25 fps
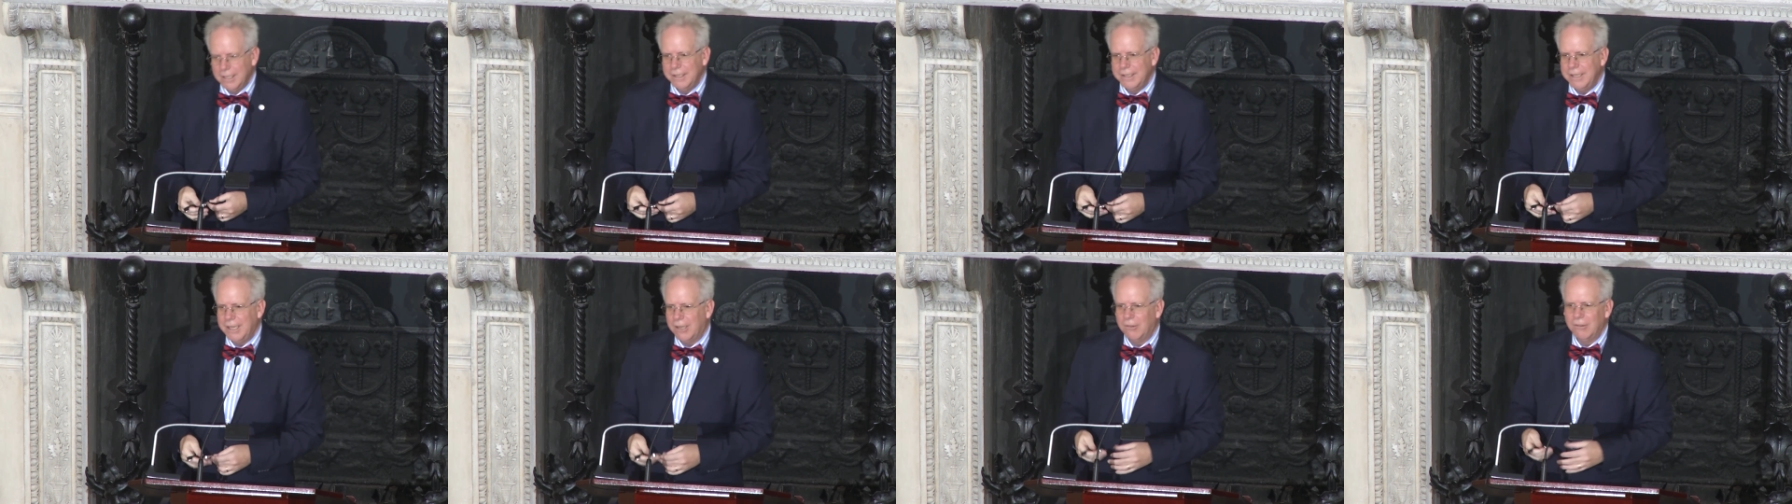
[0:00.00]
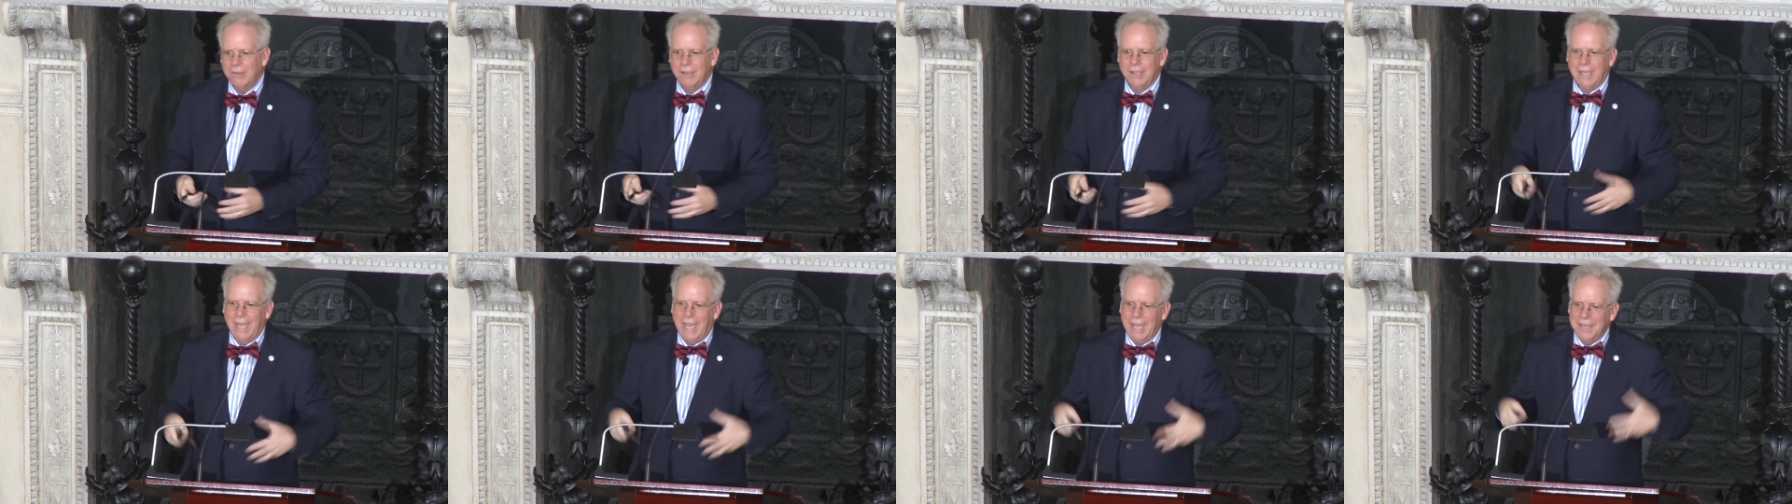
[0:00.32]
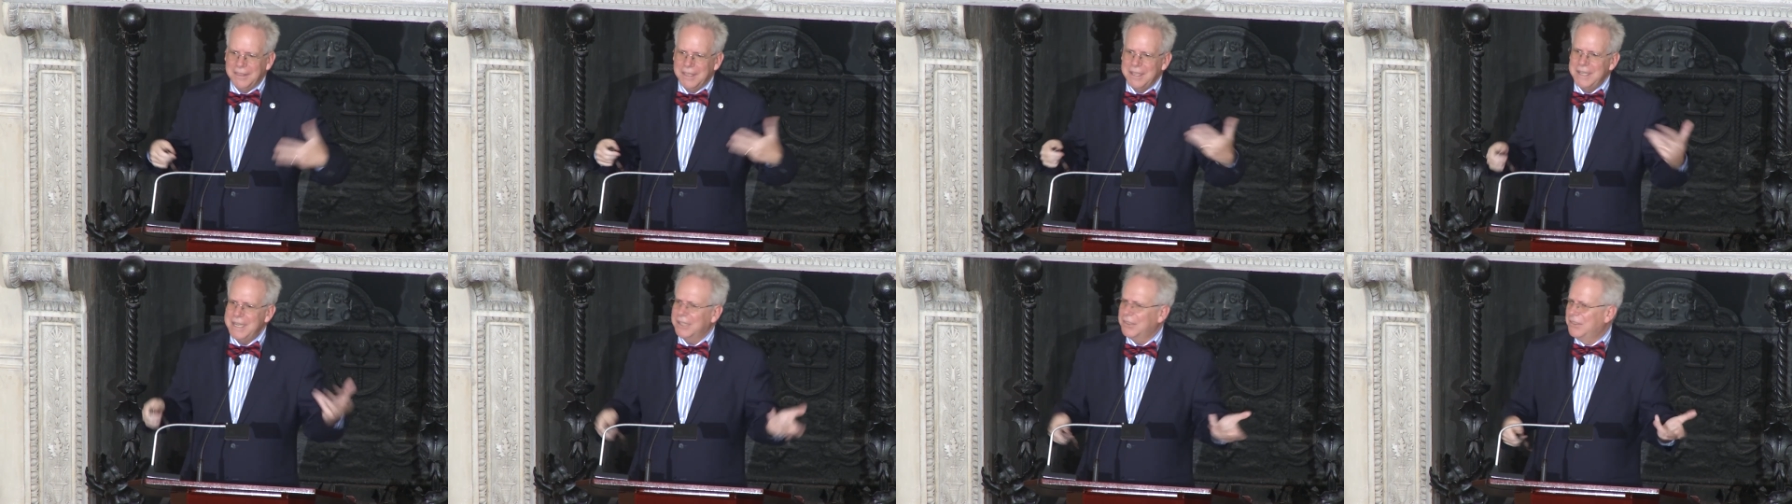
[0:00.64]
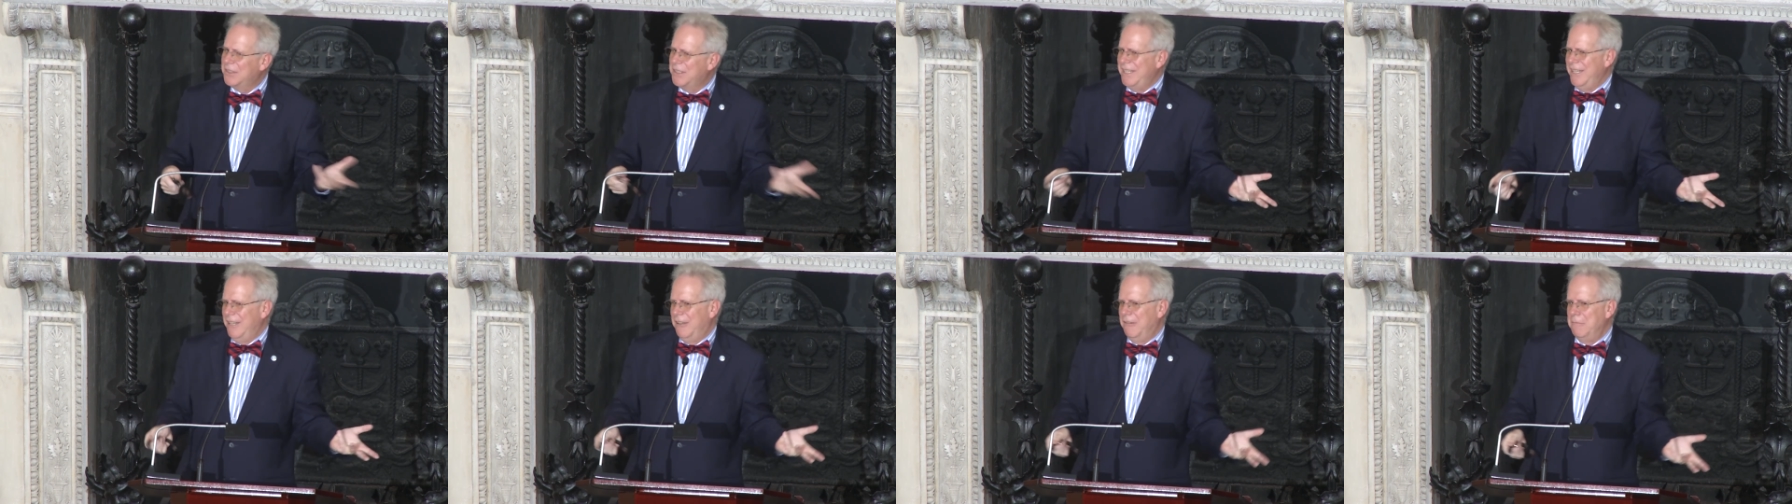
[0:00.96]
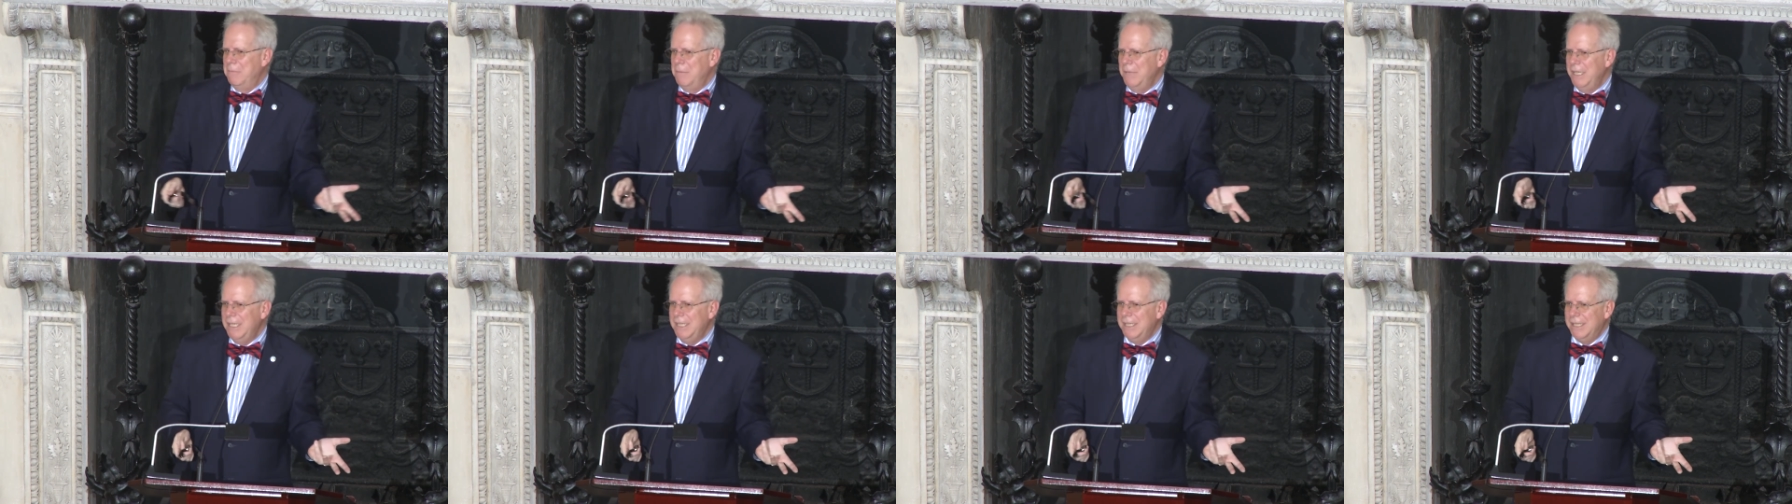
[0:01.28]
Now, at the next
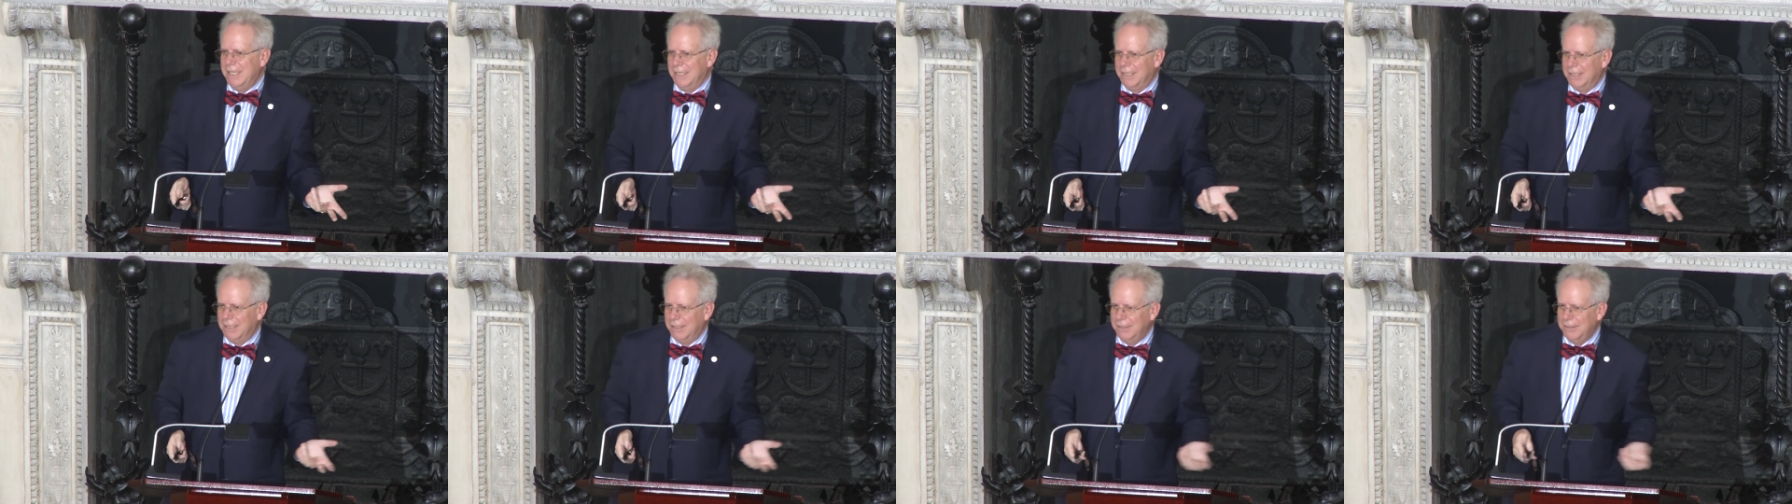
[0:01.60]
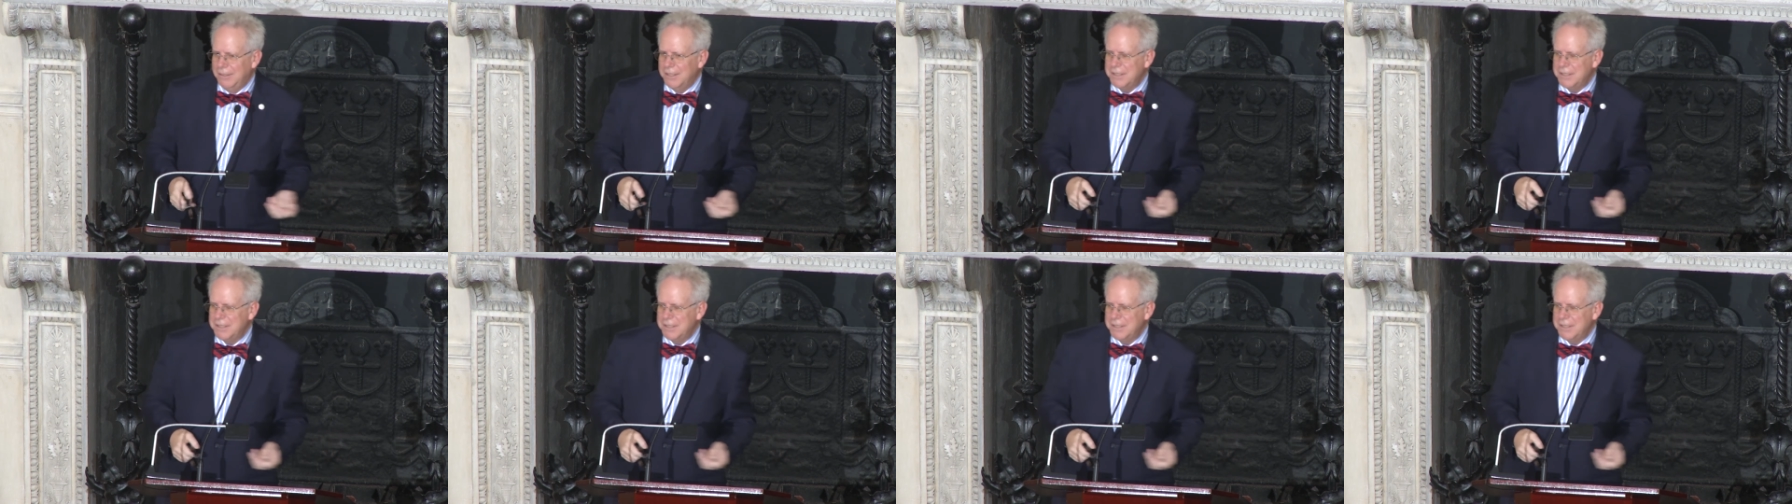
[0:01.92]
town meeting,